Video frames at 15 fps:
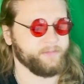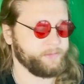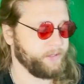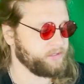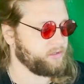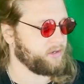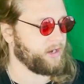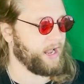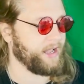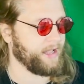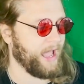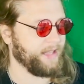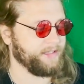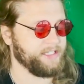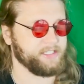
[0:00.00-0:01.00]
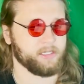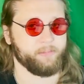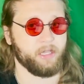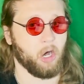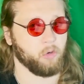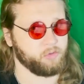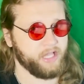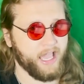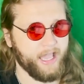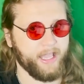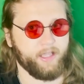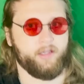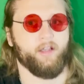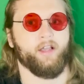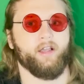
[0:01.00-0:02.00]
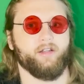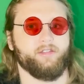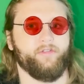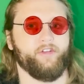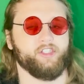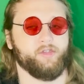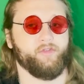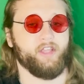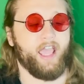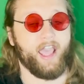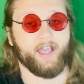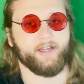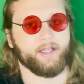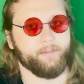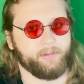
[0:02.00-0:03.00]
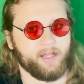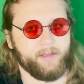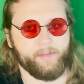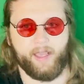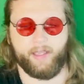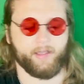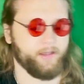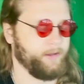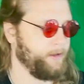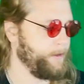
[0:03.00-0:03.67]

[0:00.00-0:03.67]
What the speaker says: Spencer at least can be okay defensively and can play make.